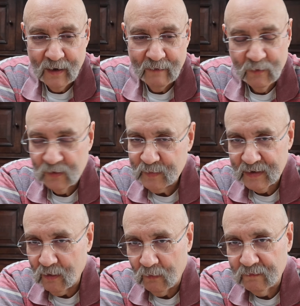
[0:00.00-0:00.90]
I've always
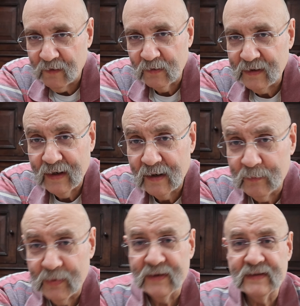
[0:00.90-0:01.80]
been an old fogey kind
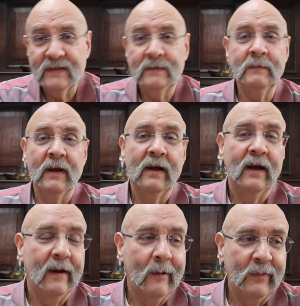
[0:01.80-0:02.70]
of person.
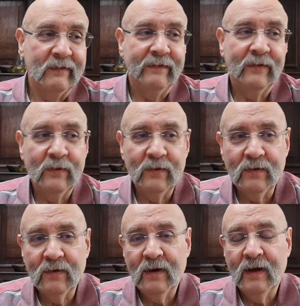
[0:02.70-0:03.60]
Uh,
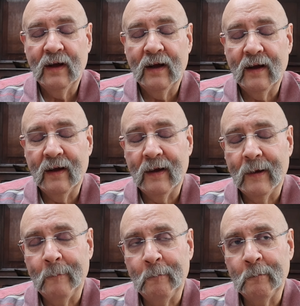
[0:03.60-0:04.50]
before
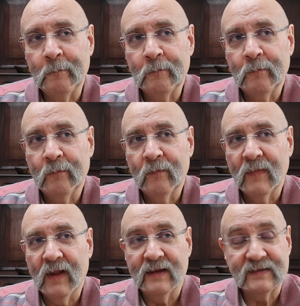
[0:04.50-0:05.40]
um,
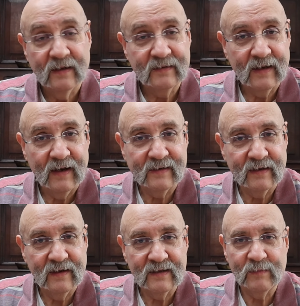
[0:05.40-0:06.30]
I started collecting
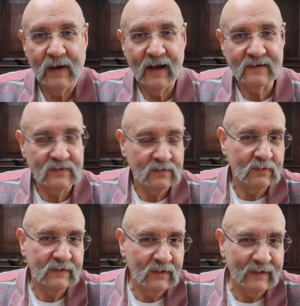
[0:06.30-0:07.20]
glass, my house was
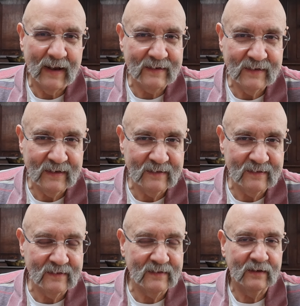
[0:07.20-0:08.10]
always full of
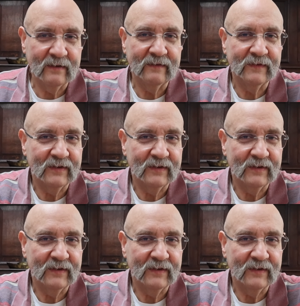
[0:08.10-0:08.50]
antiques and stuff.